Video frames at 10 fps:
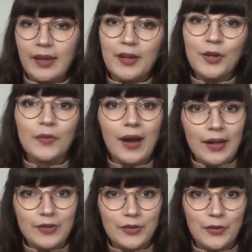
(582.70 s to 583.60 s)
getting a
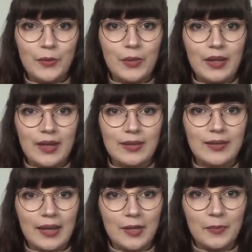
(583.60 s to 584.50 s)
rat to their
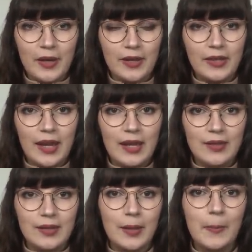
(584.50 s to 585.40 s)
second birthday
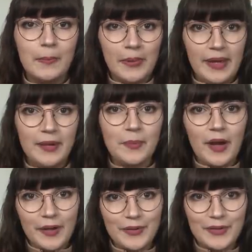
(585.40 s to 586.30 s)
is like a big
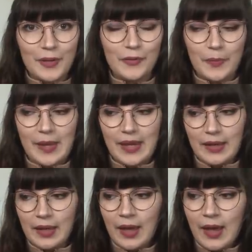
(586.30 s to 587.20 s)
milestone for
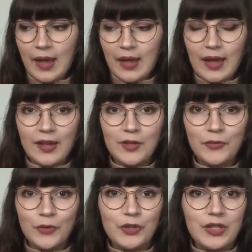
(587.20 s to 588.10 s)
me. And
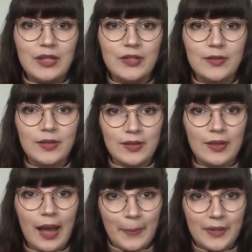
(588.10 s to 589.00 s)
unfortunately, it just
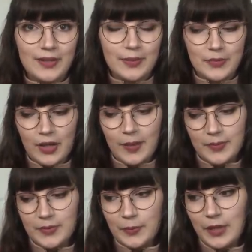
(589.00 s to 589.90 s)
doesn't happen
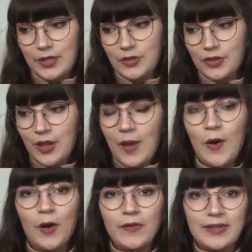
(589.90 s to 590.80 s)
sometimes, which
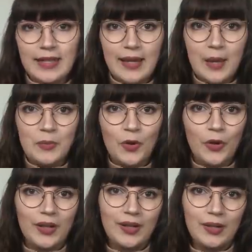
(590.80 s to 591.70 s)
obviously I'm
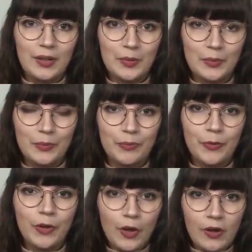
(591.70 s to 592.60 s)
not gonna
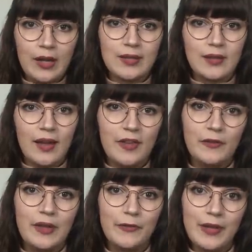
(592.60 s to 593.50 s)
prolong his
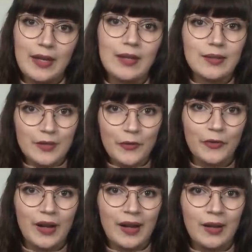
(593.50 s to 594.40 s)
life. If he is
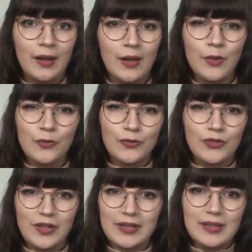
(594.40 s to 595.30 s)
suffering,
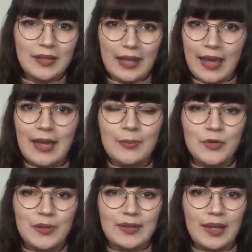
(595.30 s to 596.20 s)
just to get
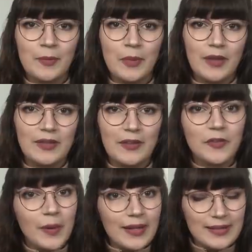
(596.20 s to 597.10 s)
him to his second birthday
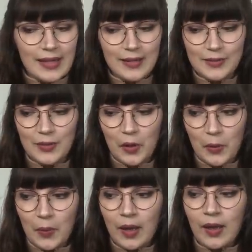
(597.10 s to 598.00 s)
for my sake,
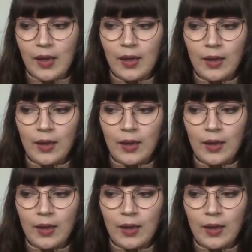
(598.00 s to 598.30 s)
so